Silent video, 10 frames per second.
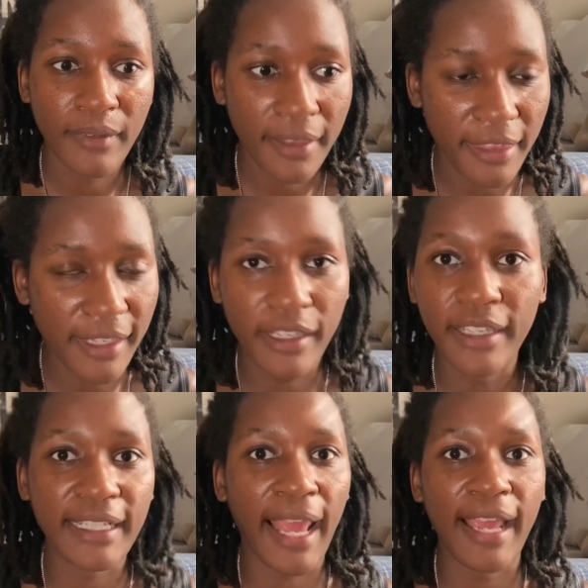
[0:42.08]
Thinking
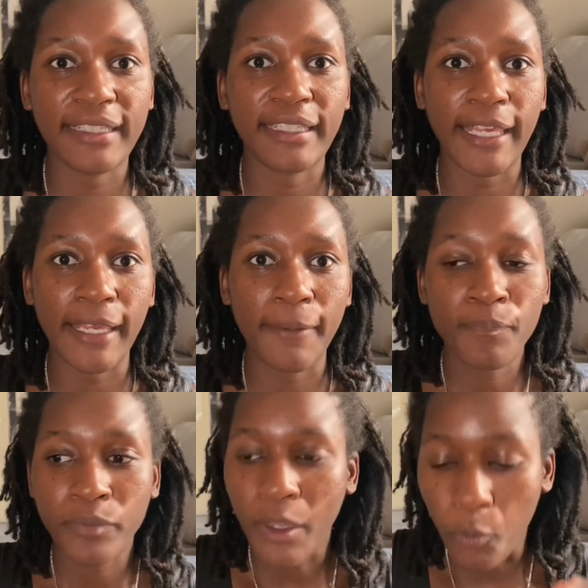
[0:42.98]
is asking,
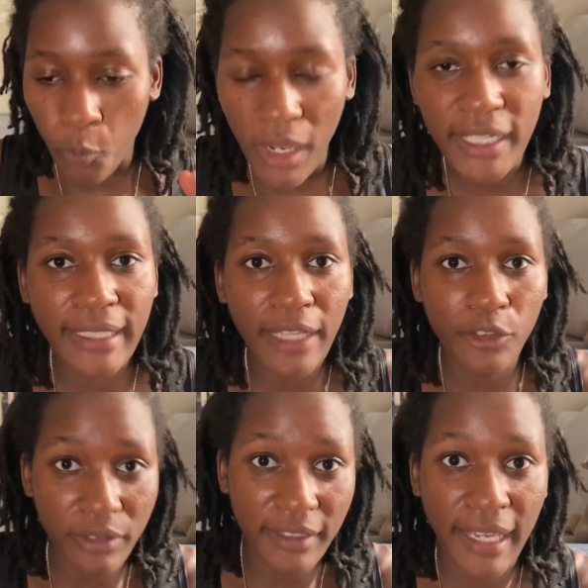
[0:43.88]
what can I do
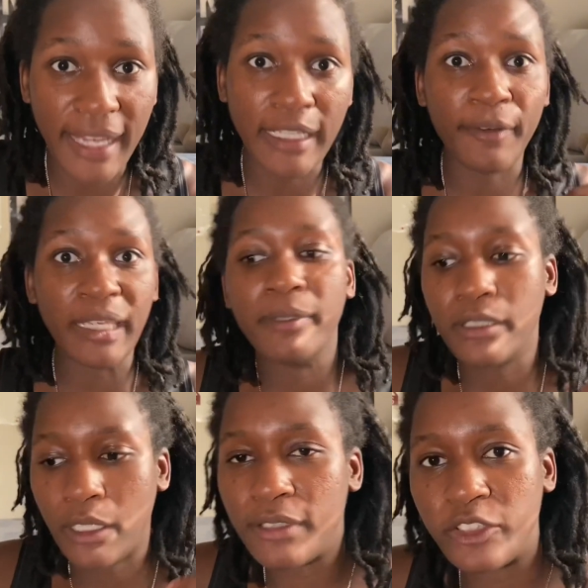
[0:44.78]
today that will get me
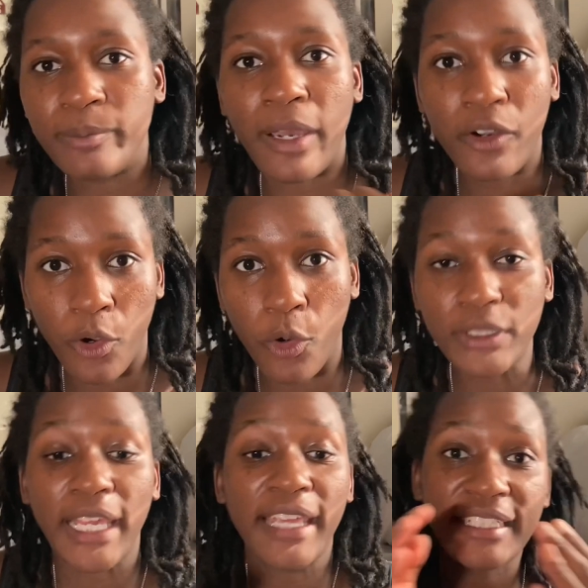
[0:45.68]
closer to my
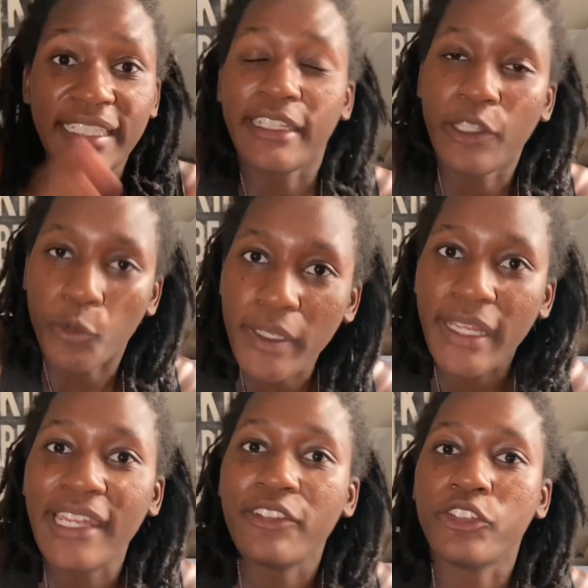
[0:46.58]
goals? And sitting with it
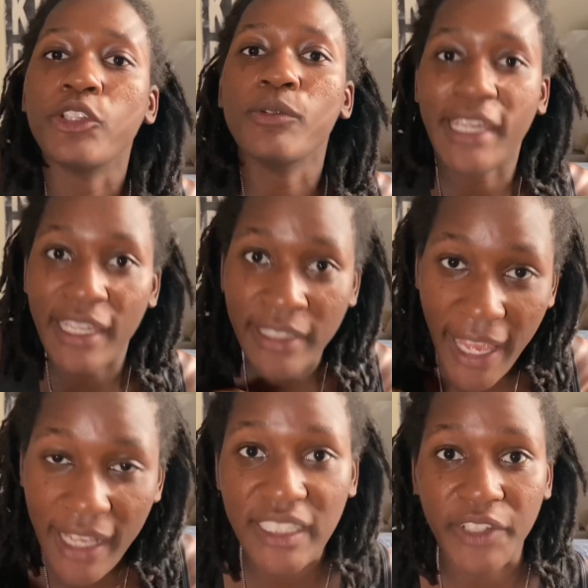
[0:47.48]
until you get an
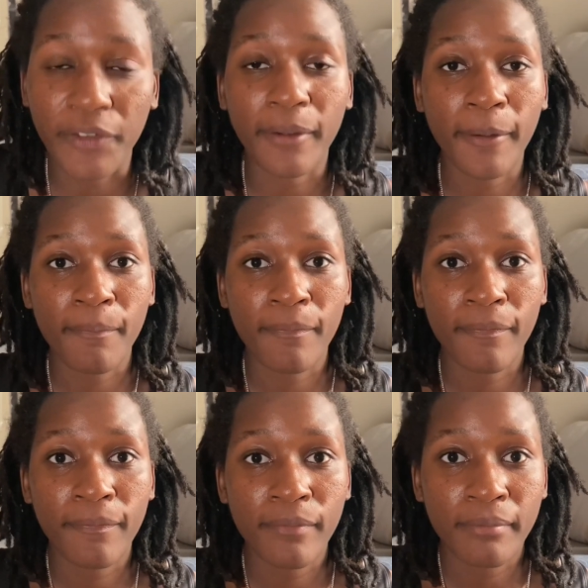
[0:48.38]
answer.
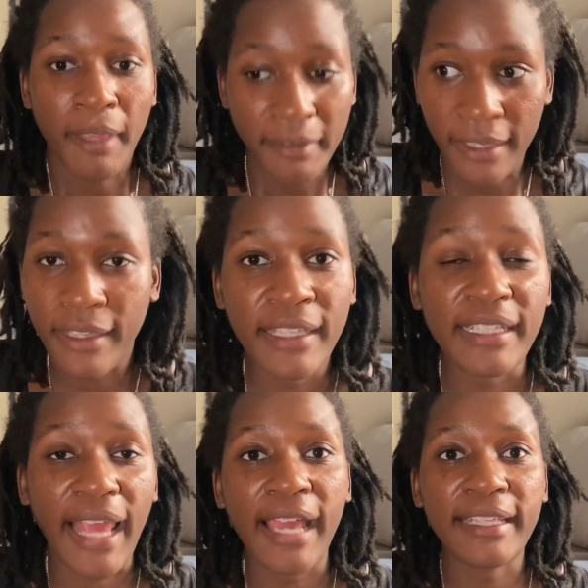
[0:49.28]
Thinking is
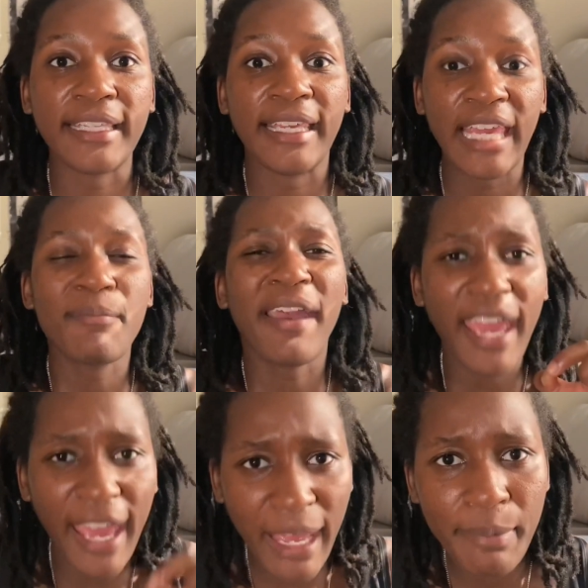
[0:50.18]
asking, am I
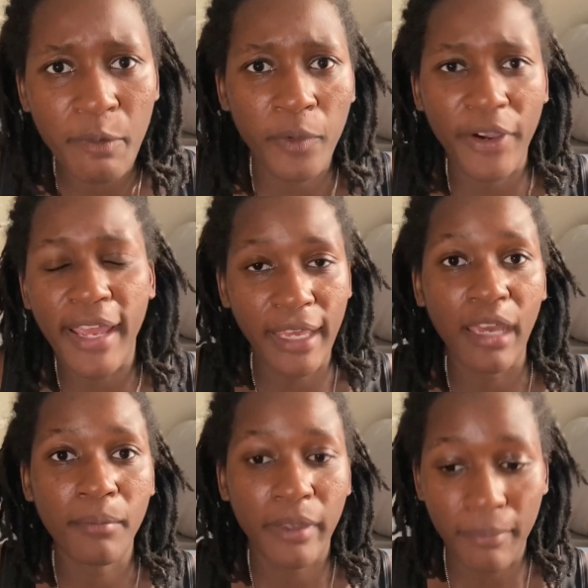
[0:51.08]
happy with where I
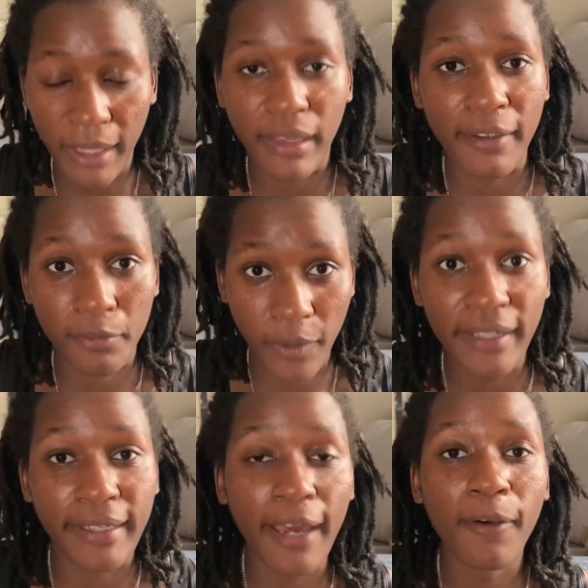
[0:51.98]
am in my life right
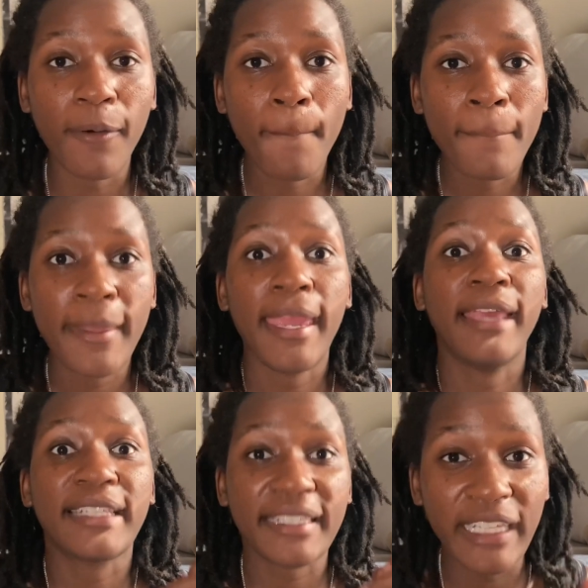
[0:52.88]
now?
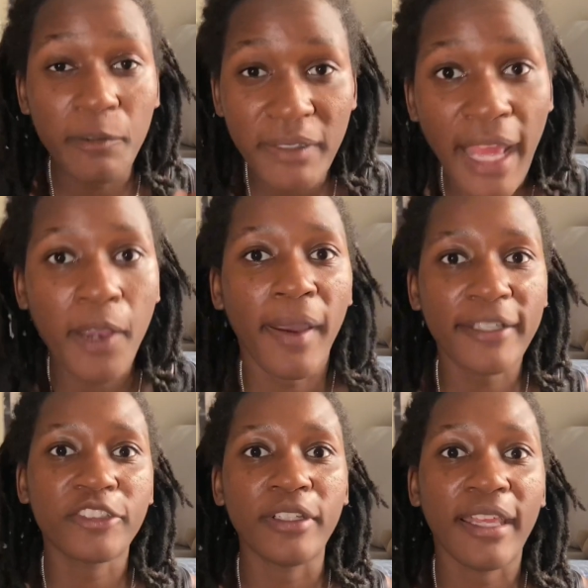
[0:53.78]
And sitting with that
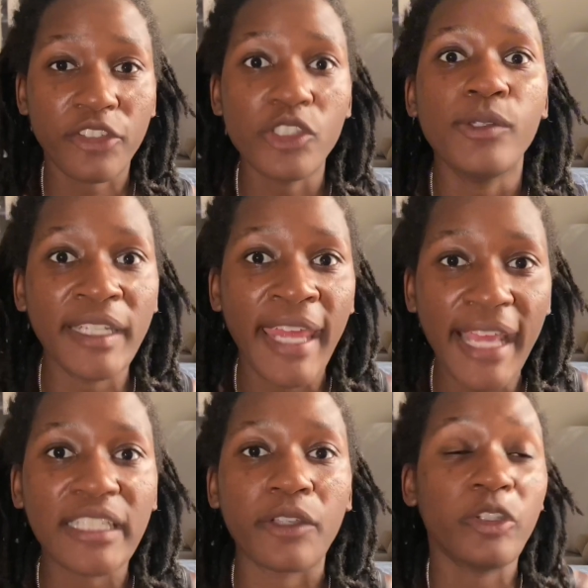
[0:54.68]
question until you get an
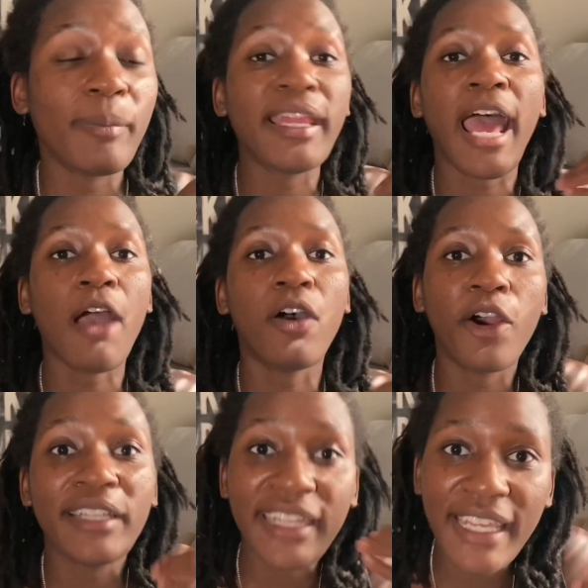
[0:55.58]
answer, no matter how
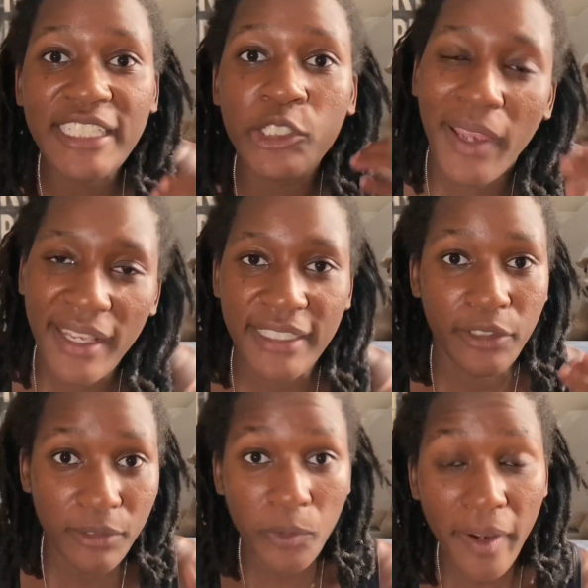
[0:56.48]
hard it is to answer
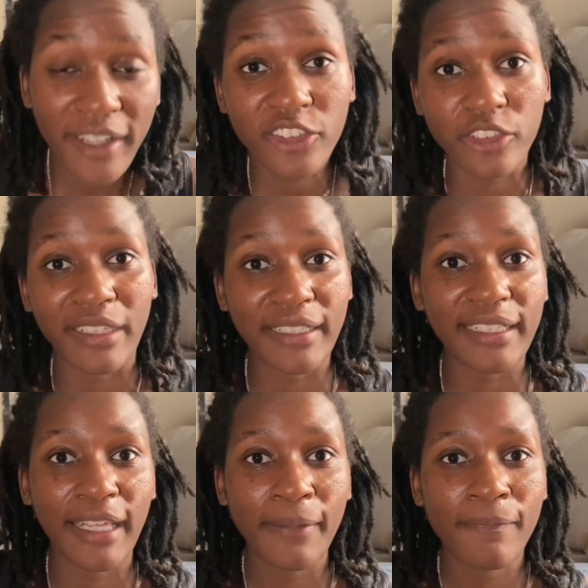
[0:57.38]
those questions.
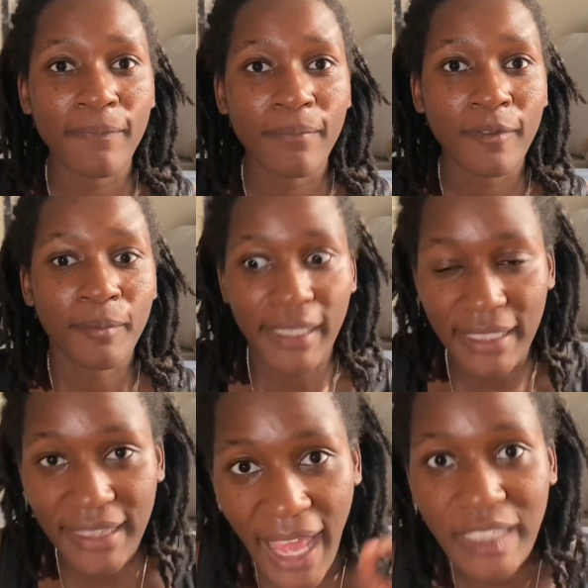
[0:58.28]
Because
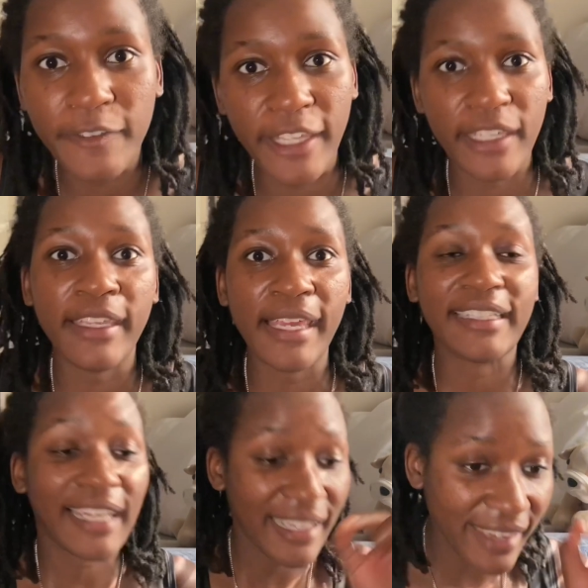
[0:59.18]
that's what thinking
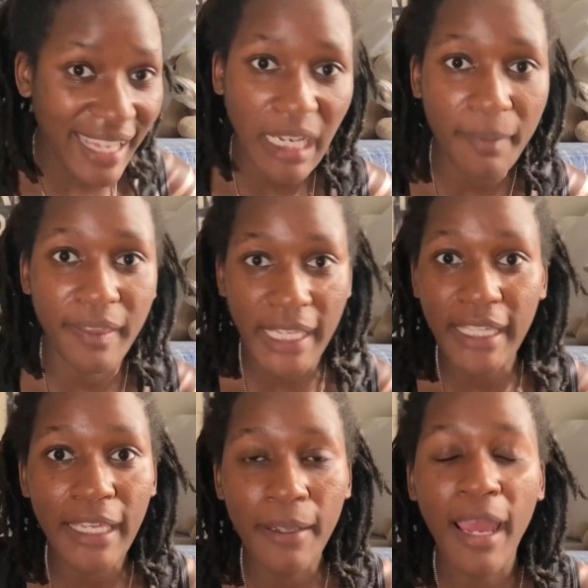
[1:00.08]
is. And that type of
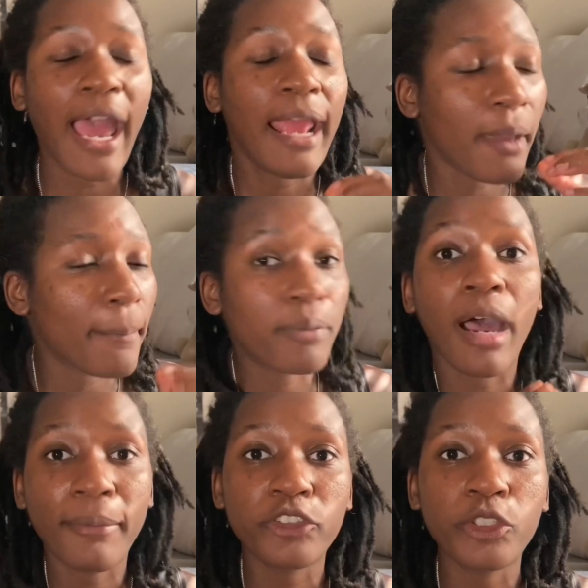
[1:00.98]
thinking, I
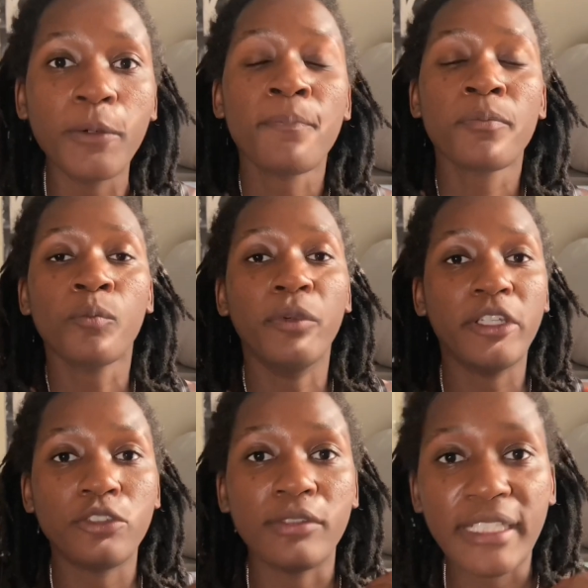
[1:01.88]
promise you, will
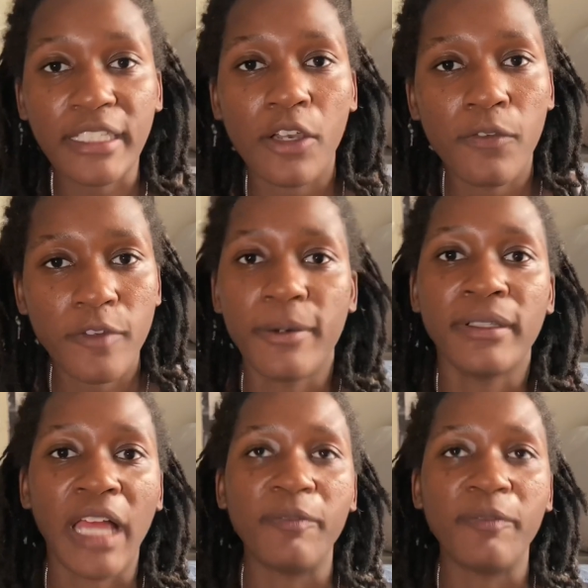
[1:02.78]
get you so far in life